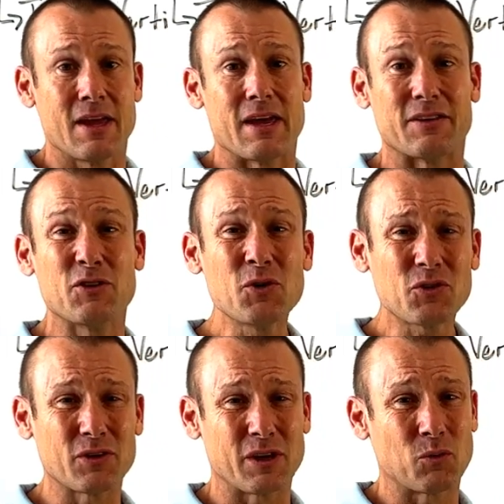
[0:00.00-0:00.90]
And
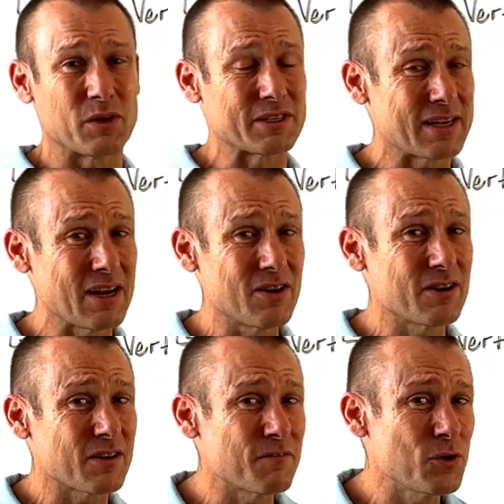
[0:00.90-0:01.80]
usually, we're scared
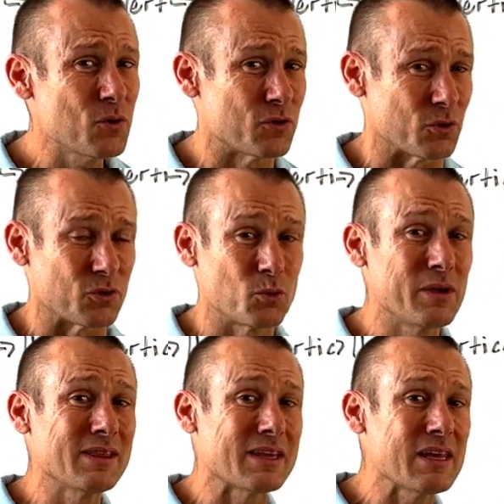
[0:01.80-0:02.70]
to confuse you, so
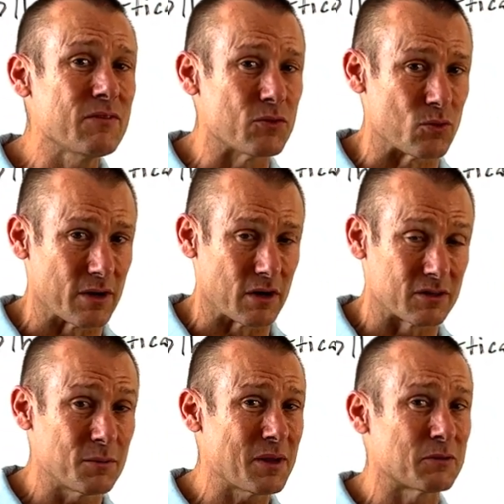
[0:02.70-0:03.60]
we leave you there,
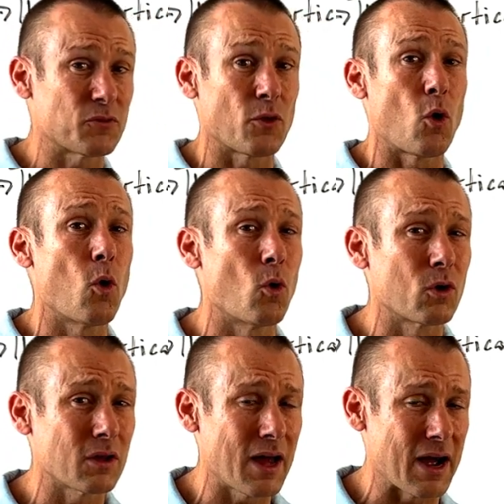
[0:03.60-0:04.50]
sometimes for the
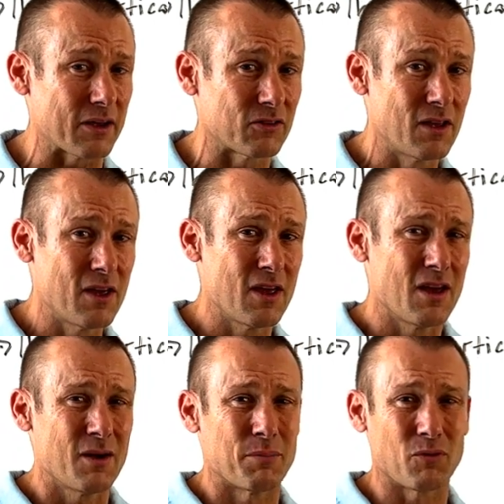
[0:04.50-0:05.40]
whole class.
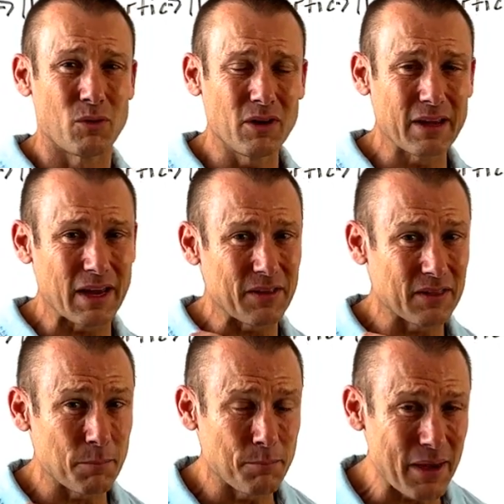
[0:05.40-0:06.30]
But really, I think
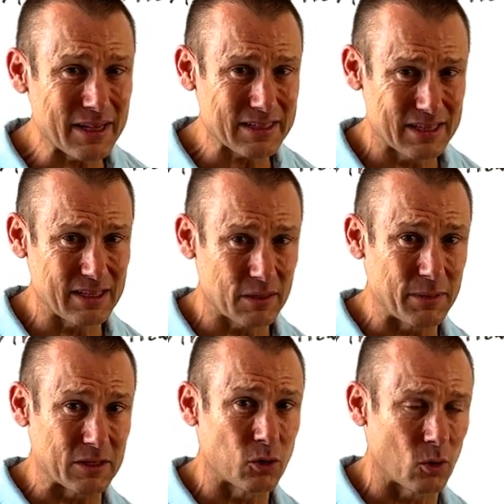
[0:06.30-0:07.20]
the best thing to
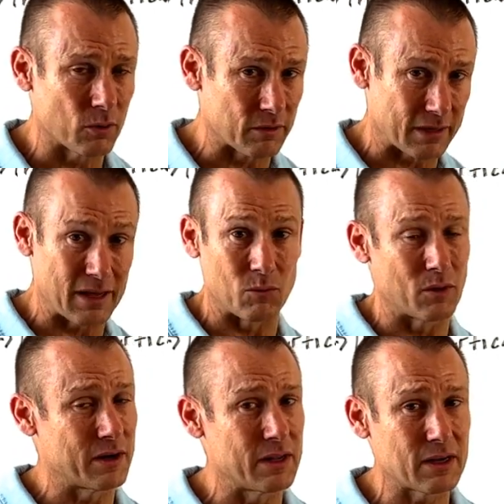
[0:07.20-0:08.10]
be told, and again,
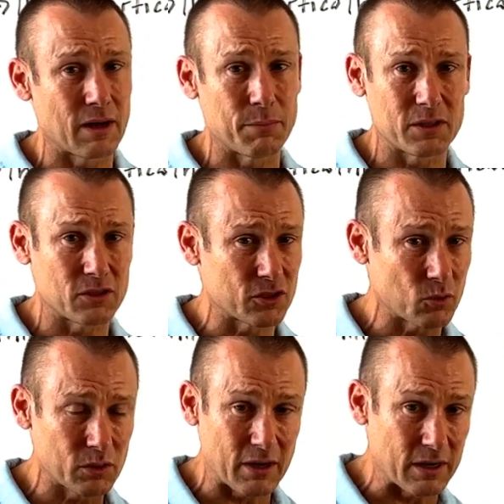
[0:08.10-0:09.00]
we're at Econ Buster, so
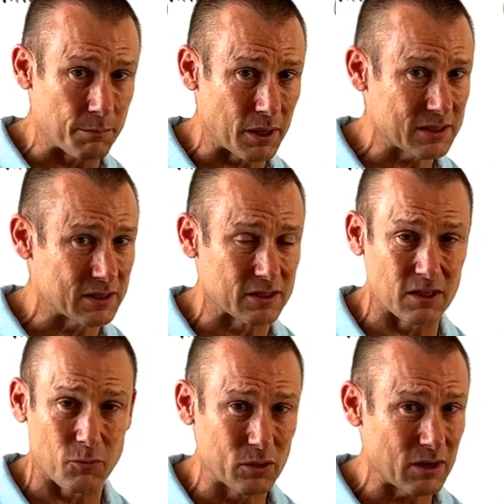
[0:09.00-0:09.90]
we're trying to bust this
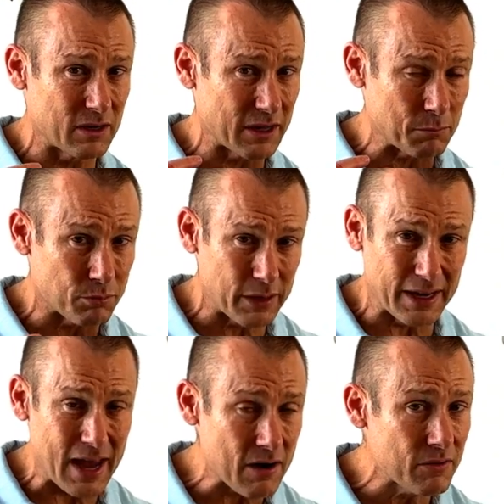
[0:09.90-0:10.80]
stuff. We're trying to like
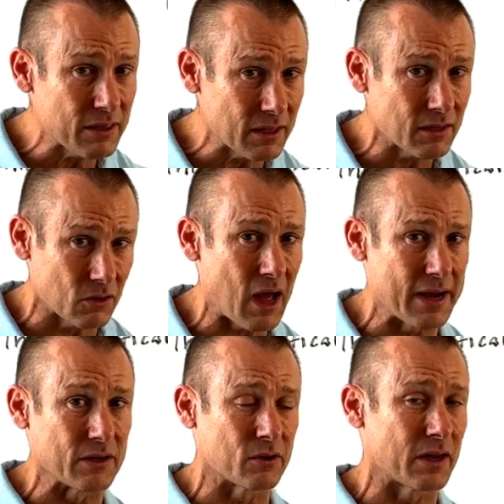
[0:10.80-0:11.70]
bring everything to
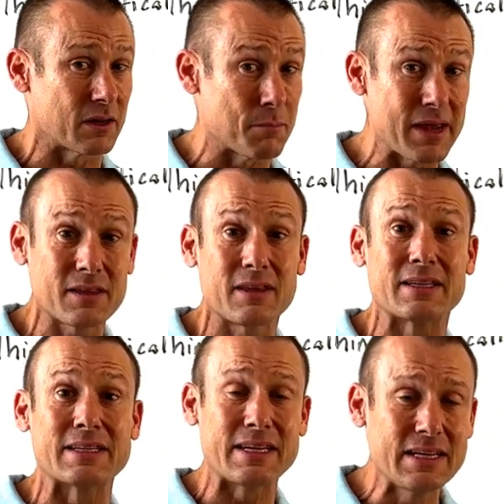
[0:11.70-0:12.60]
light, okay, to make
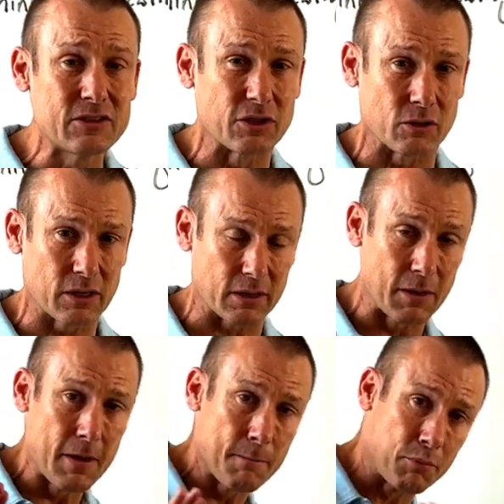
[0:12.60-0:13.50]
things easier, kind
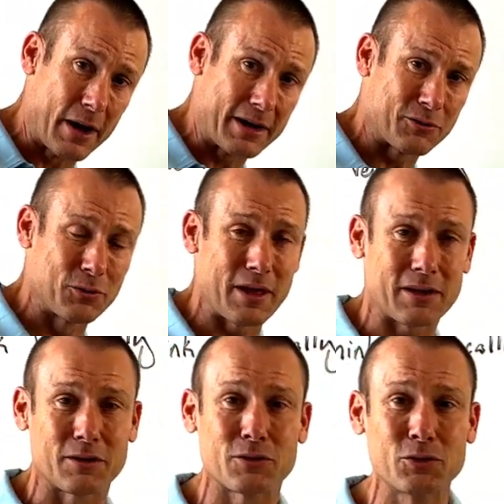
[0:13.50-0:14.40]
of break through that
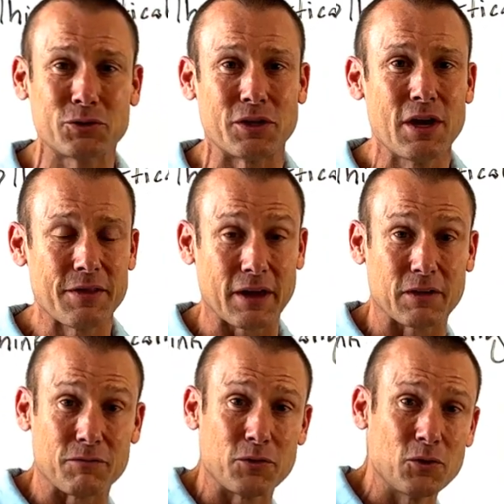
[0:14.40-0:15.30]
conclusion, that
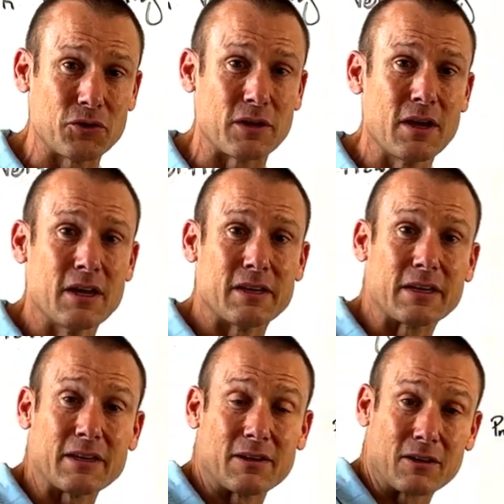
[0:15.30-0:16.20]
confusion to
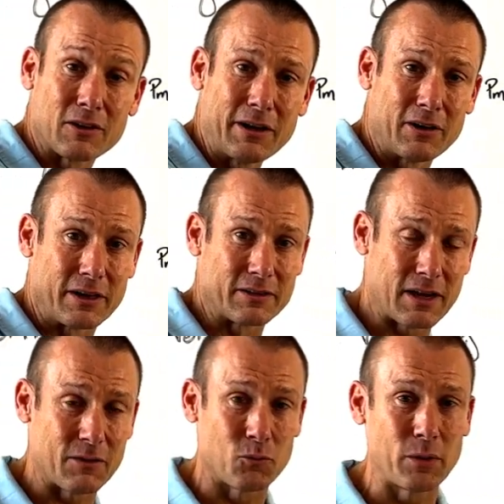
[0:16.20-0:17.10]
get to clarity. It's
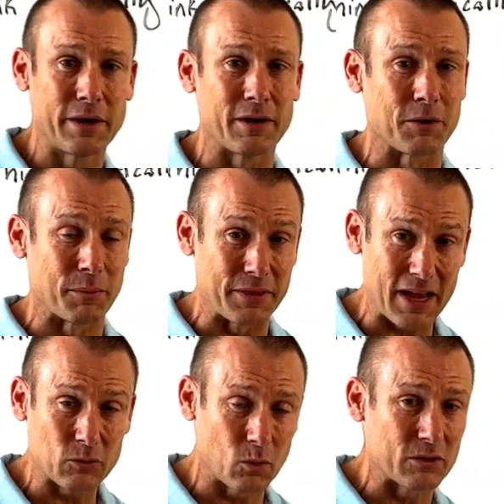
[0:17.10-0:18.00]
kind of weird, but
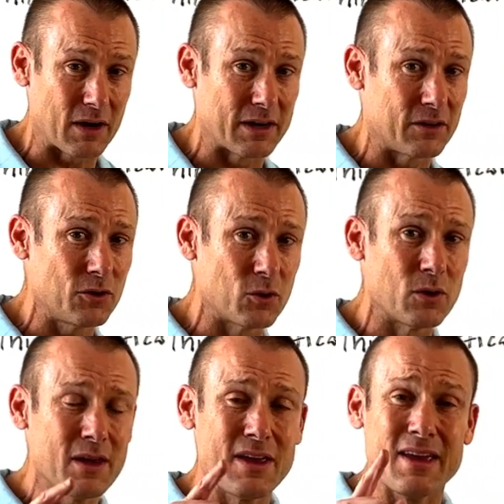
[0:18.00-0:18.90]
that's what we're trying to
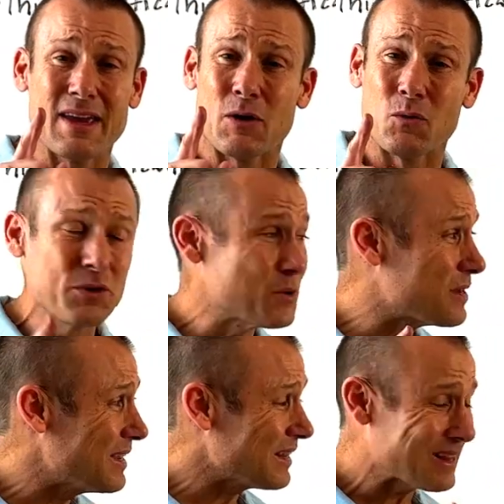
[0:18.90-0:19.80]
do. When you
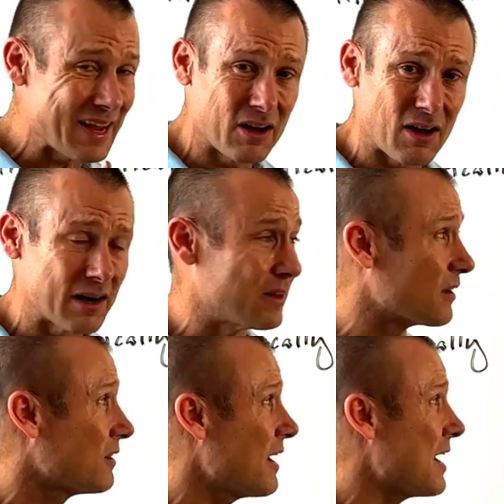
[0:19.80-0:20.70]
get later on in the
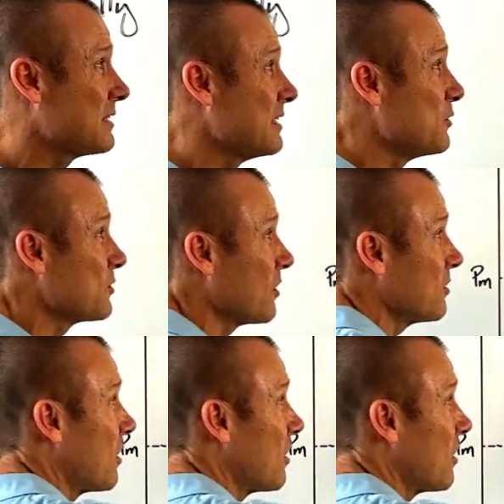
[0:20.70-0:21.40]
class and you start